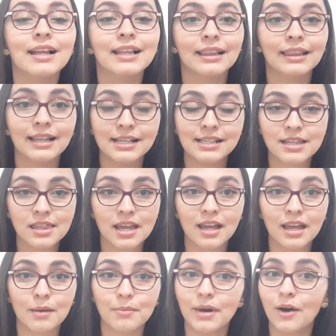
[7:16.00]
Let's
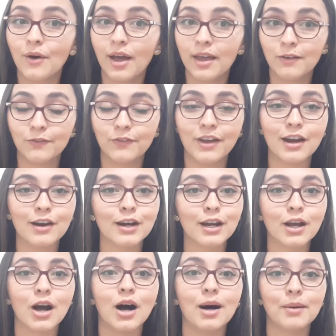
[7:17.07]
think about a very
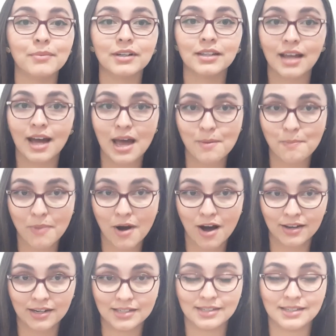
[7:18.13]
common
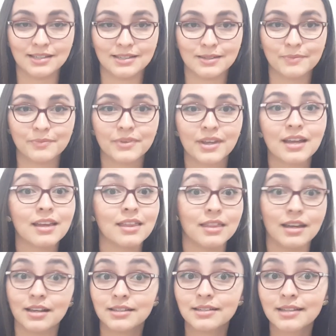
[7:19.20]
hypothesis.
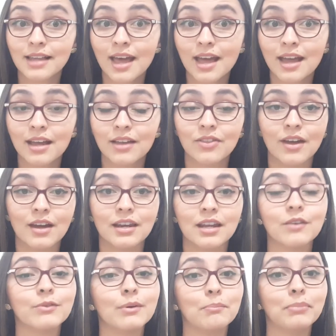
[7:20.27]
They say that if
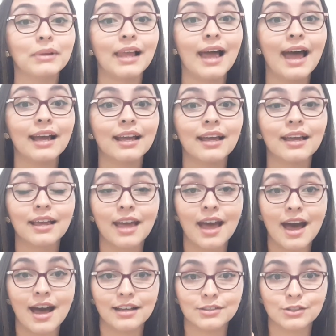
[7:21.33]
a black
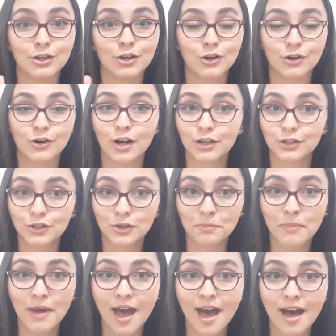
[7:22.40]
cat crosses your
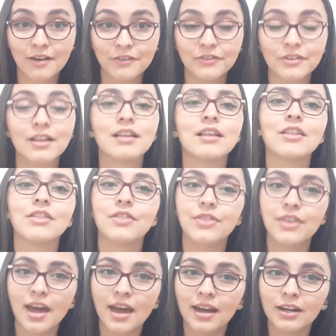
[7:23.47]
path,
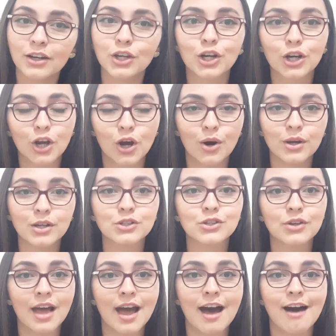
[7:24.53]
then you're going to
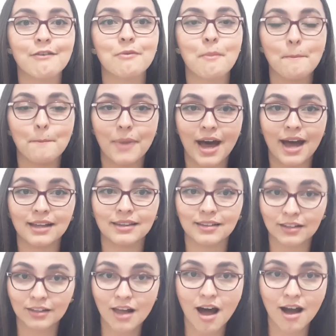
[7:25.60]
have bad
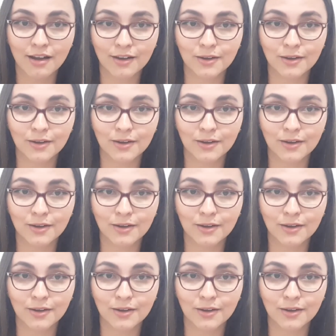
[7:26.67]
luck.